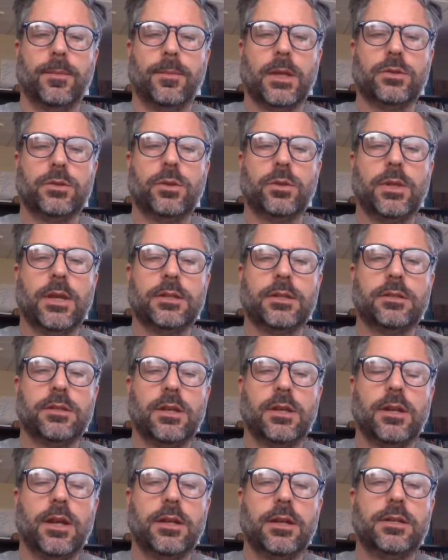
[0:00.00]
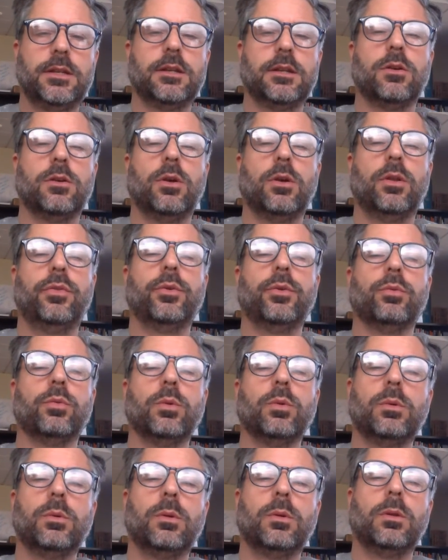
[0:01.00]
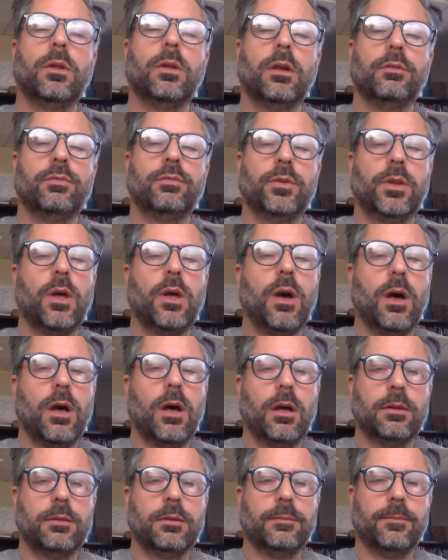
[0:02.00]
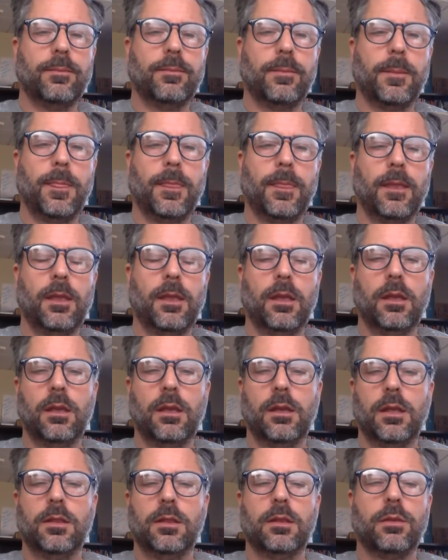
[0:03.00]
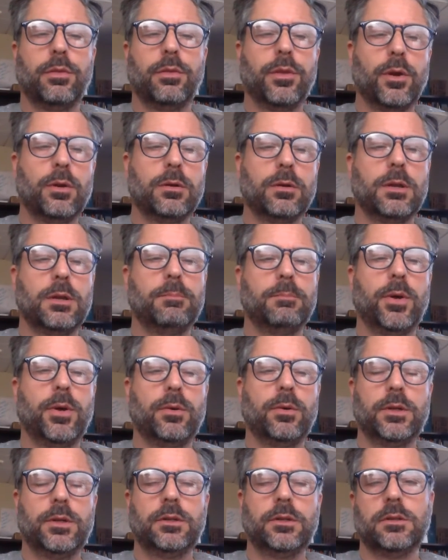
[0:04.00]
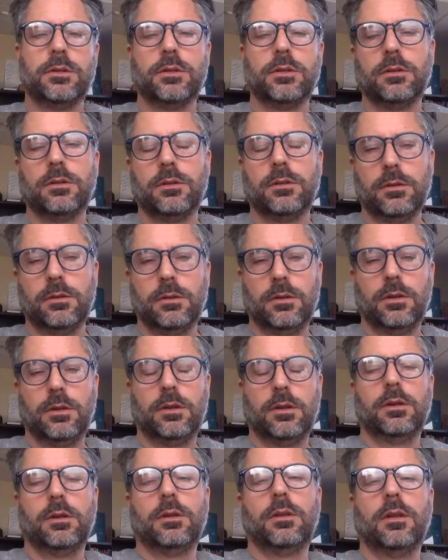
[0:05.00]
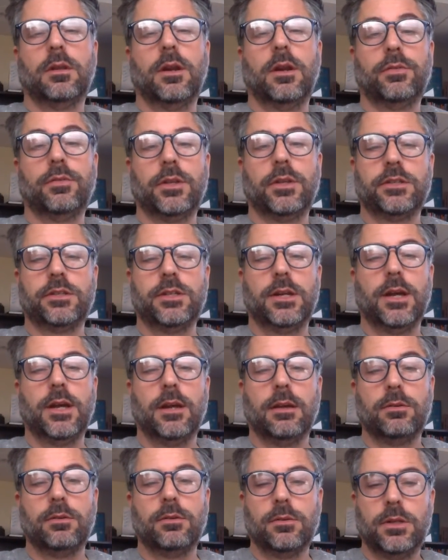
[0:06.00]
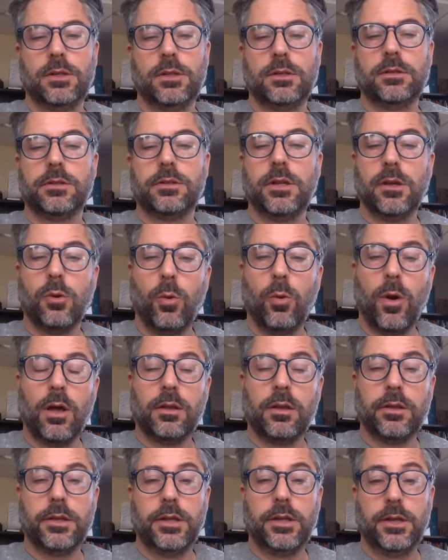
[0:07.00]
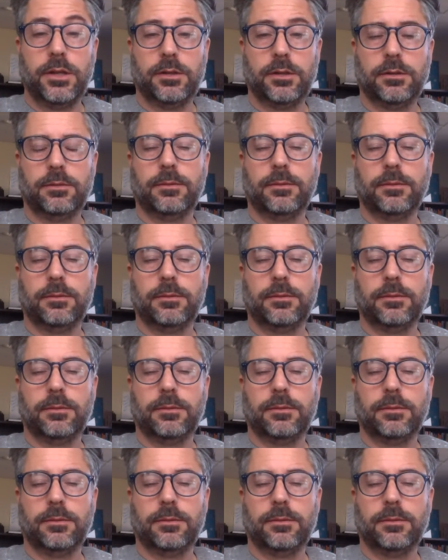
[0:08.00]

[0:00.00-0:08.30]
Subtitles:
So that's an idea called the rule of law. And the third component that I've listed out is equality,